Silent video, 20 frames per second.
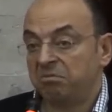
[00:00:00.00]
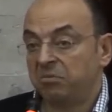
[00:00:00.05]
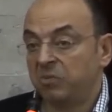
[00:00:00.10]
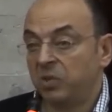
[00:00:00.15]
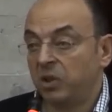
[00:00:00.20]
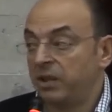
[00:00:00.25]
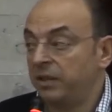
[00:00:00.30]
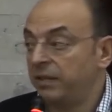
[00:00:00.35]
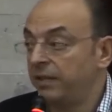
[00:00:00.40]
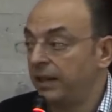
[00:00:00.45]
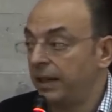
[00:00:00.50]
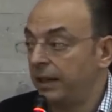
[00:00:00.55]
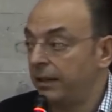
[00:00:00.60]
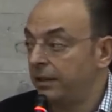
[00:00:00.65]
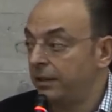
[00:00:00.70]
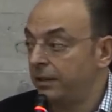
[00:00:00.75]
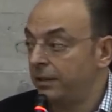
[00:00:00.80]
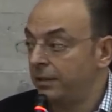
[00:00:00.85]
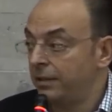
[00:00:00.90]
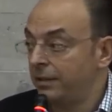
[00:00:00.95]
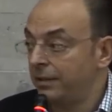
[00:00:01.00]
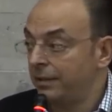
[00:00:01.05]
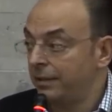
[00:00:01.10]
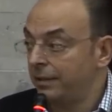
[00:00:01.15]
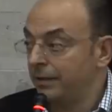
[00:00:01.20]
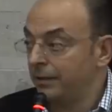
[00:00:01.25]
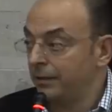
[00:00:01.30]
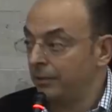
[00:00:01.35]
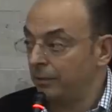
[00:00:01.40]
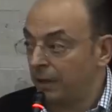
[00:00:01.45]
motivated
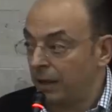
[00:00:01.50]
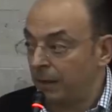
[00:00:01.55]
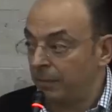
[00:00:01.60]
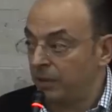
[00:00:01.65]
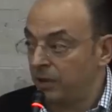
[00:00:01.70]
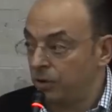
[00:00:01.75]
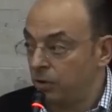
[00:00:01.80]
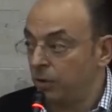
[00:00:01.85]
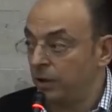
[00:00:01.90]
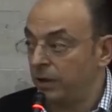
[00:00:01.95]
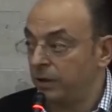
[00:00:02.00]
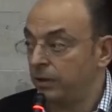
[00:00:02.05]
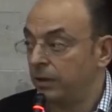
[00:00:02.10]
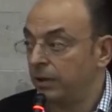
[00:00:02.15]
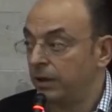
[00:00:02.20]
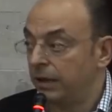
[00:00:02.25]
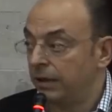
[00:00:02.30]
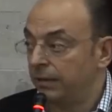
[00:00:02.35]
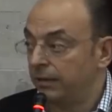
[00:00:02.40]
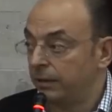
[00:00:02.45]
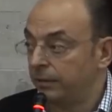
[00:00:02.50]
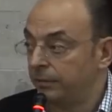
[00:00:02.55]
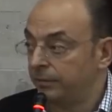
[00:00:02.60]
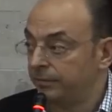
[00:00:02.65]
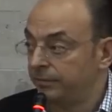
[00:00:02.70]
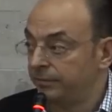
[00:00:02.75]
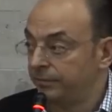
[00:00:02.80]
to come and join Unilever.